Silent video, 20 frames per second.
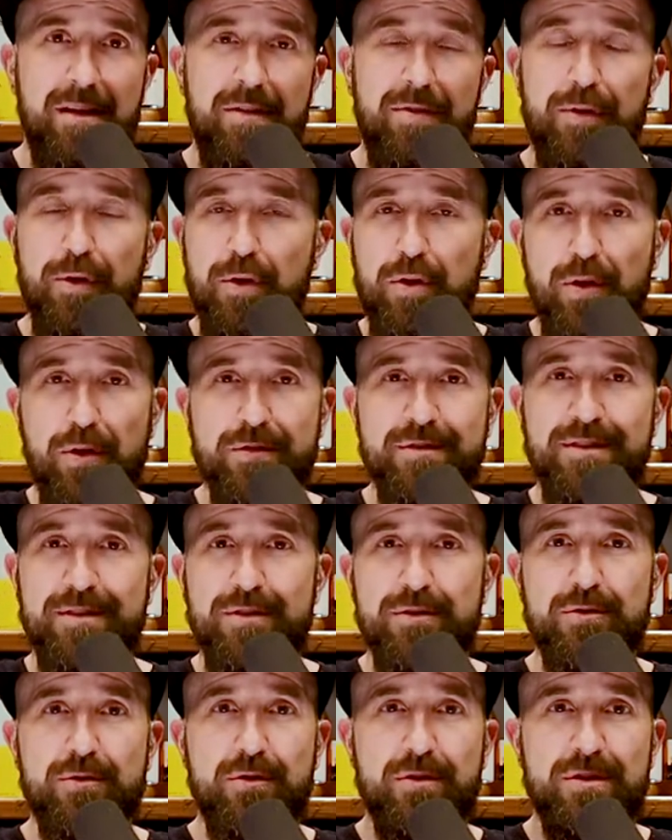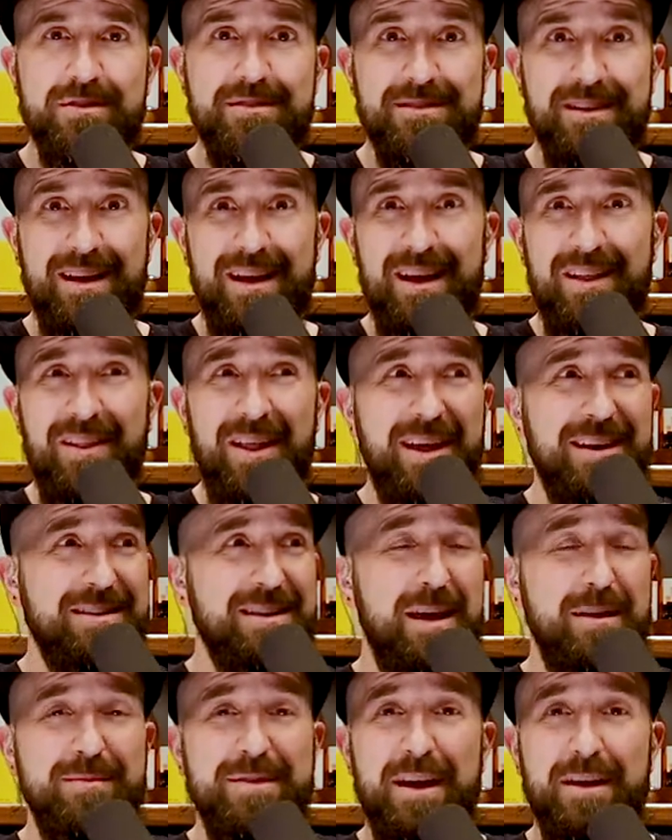They're closing their doors a lot of
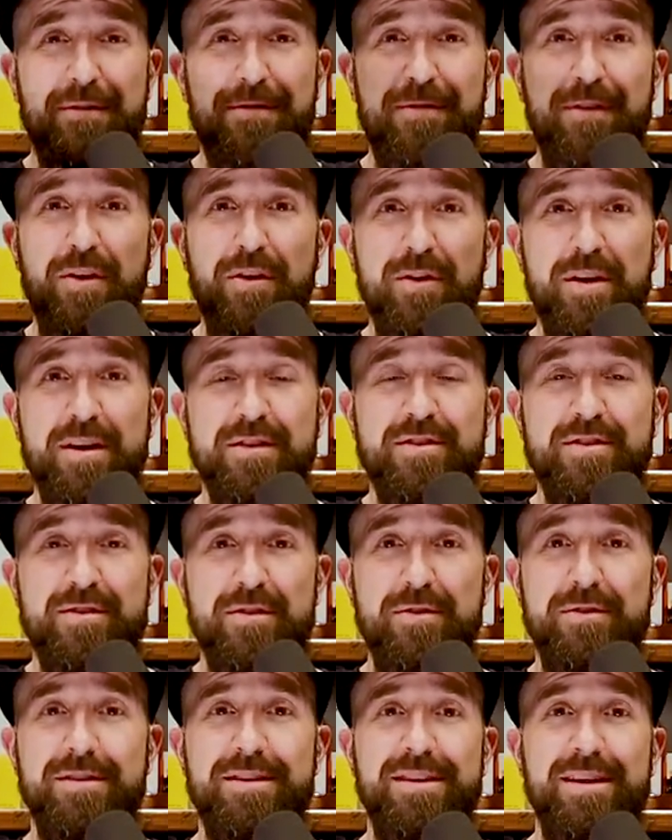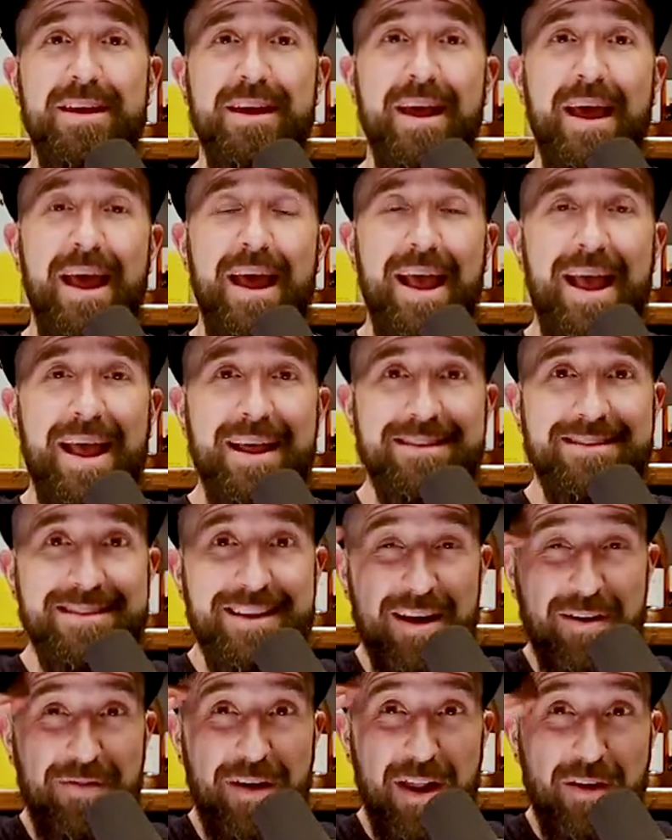times out of fear and uncertainty
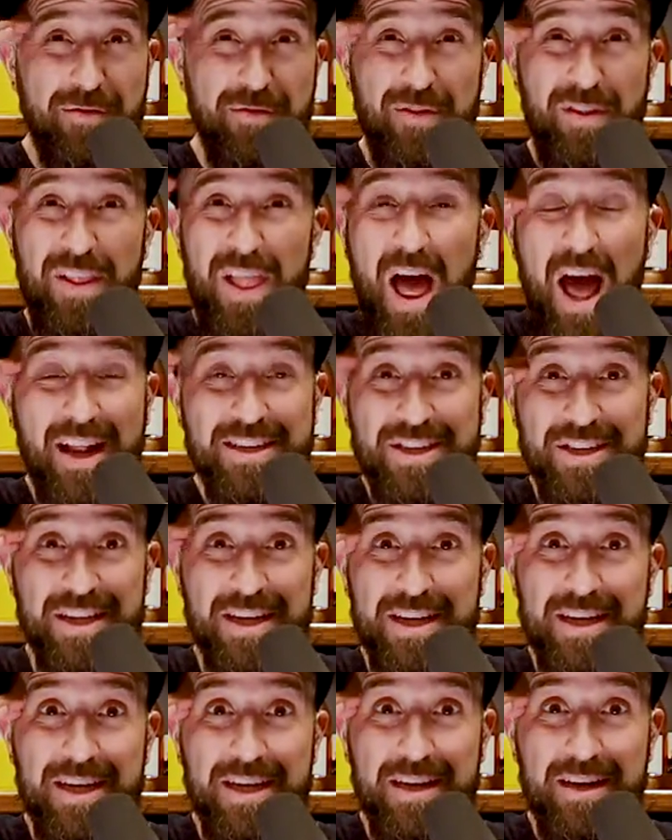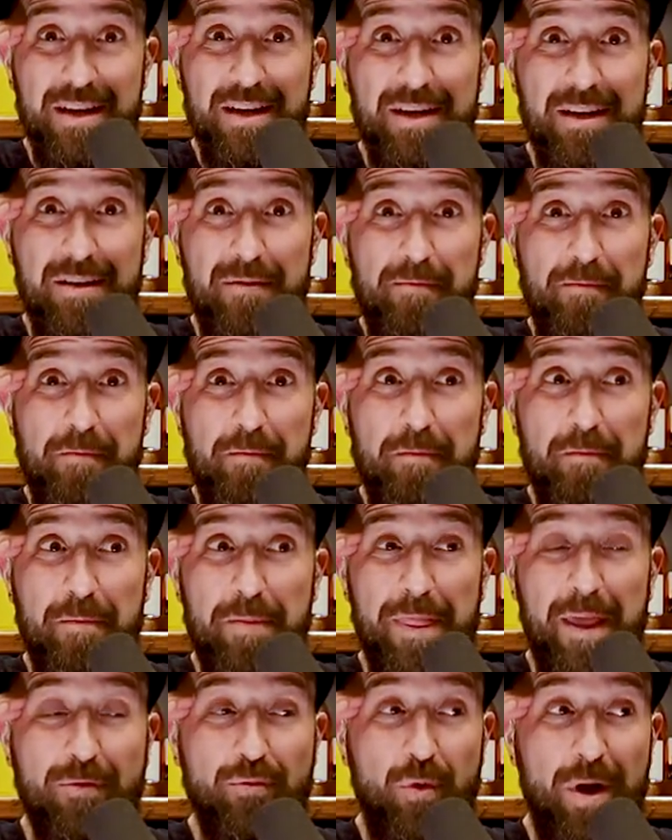instead of out of logic.
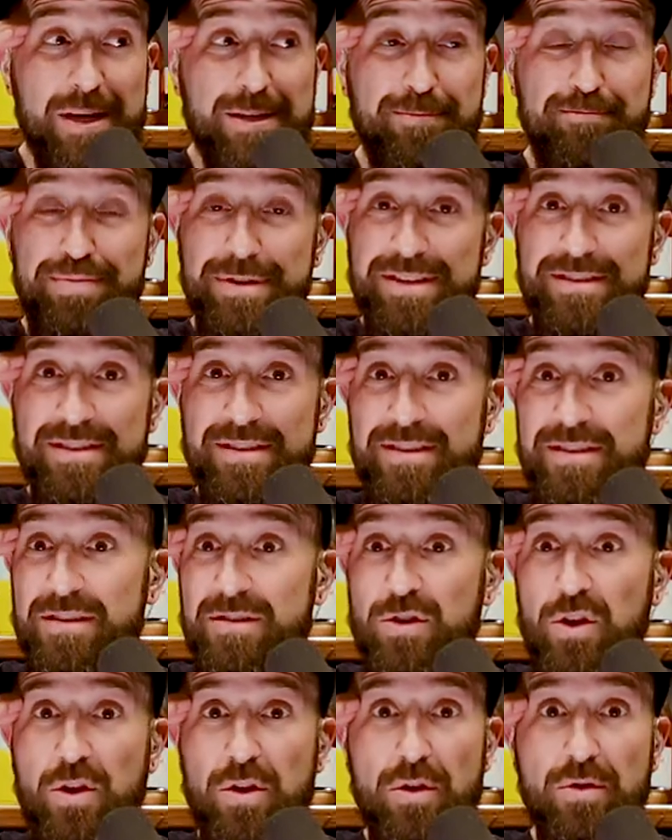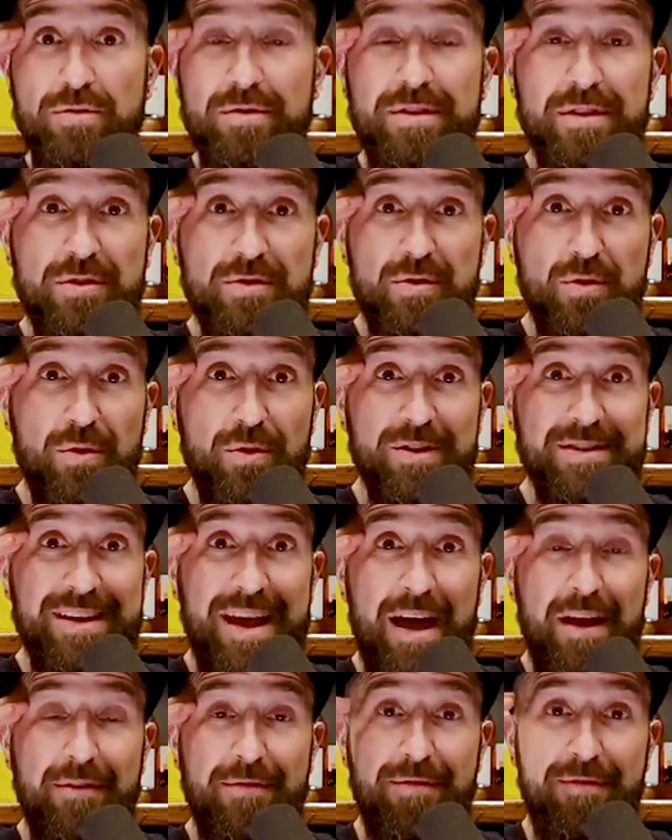I've watched businesses close their doors
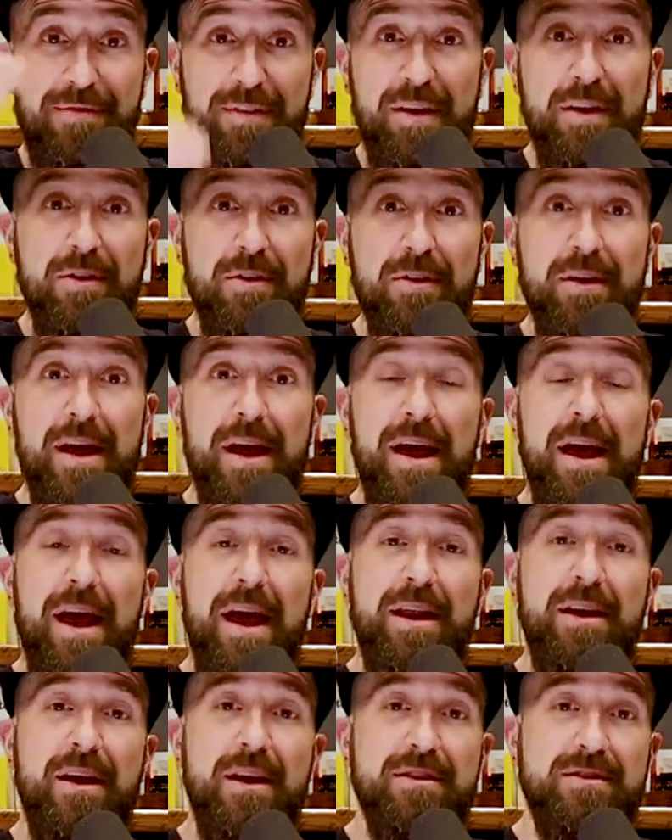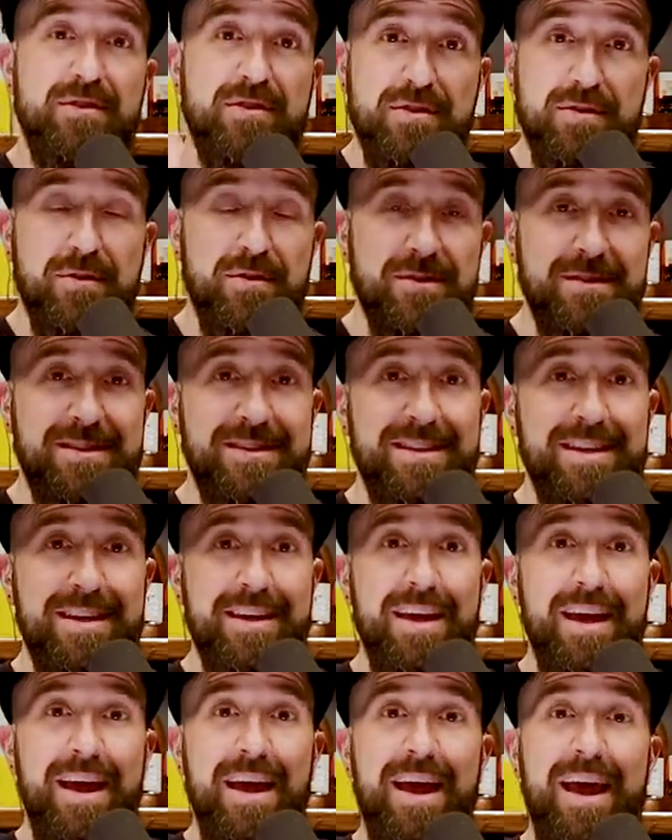out of fear and
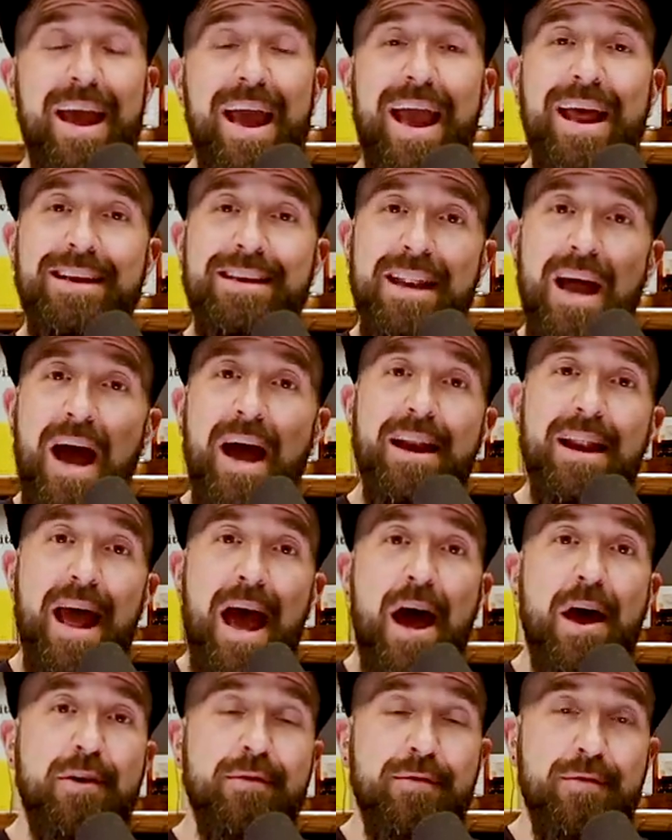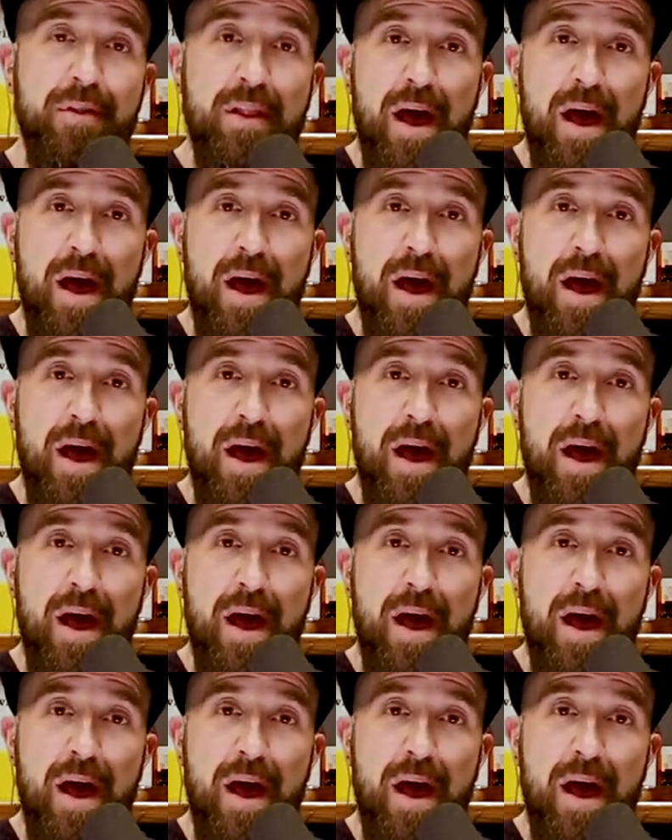uncertainty and not out of